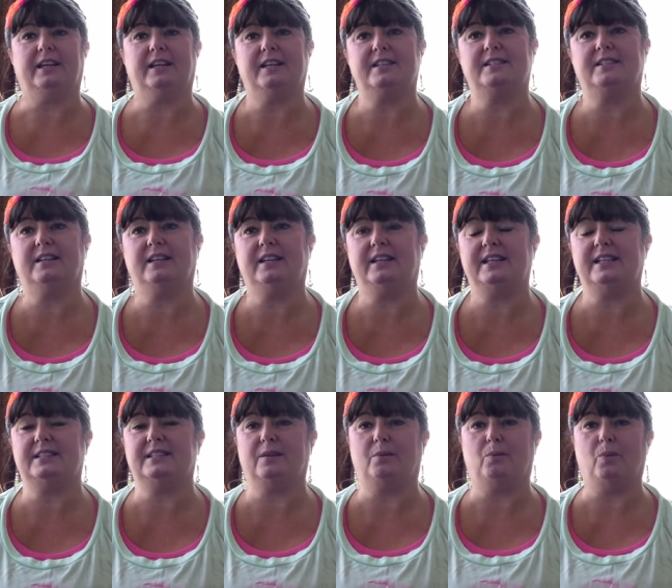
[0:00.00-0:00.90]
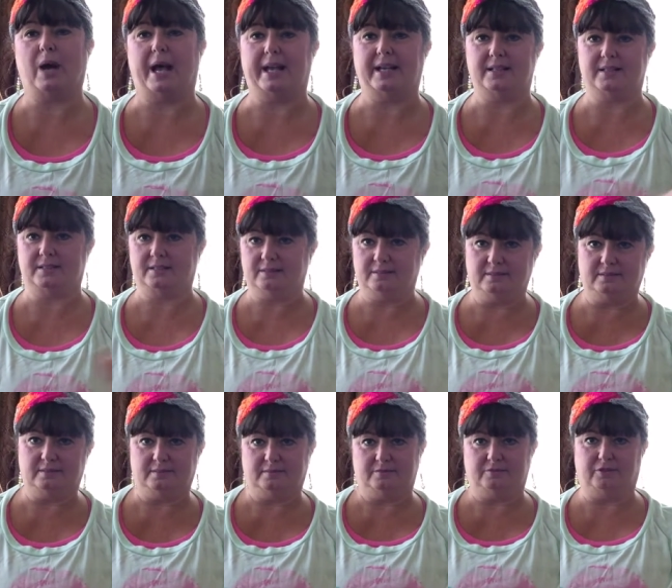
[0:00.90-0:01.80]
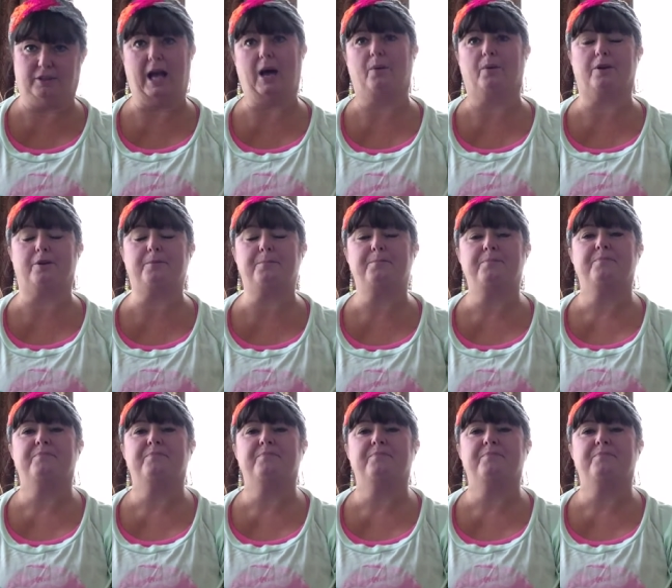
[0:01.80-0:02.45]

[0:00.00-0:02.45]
because Lily is a white flower.